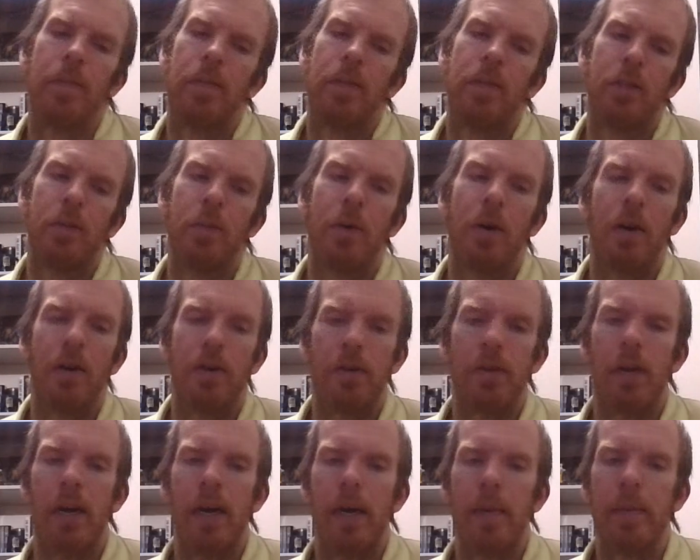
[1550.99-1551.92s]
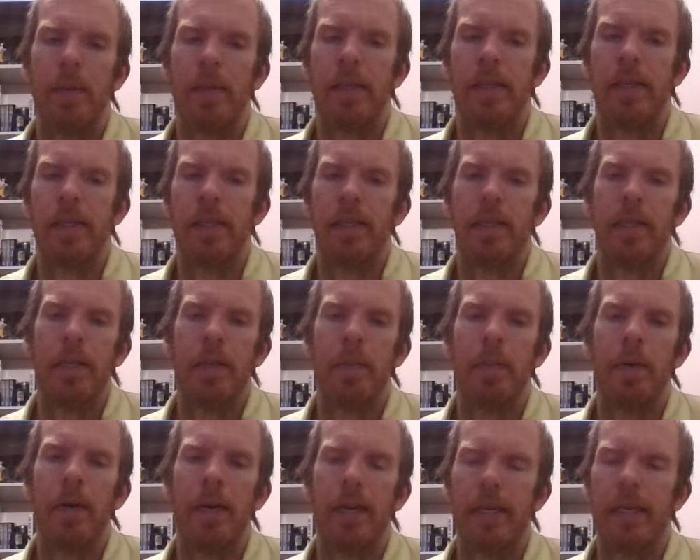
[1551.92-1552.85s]
small drop in the
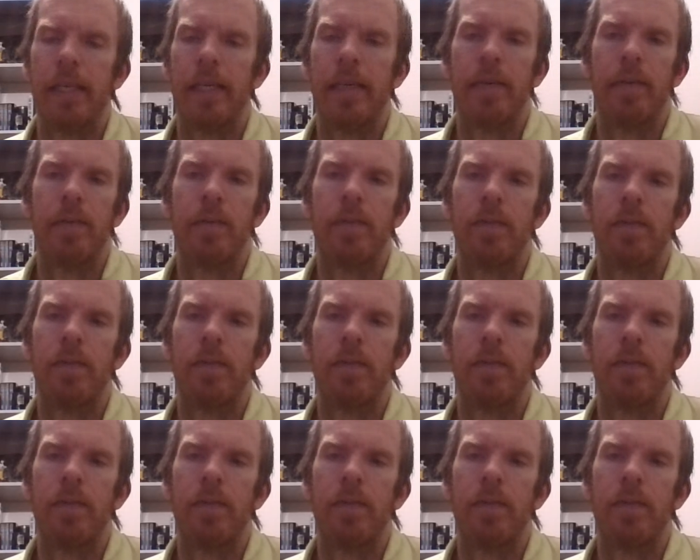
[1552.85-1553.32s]
bucket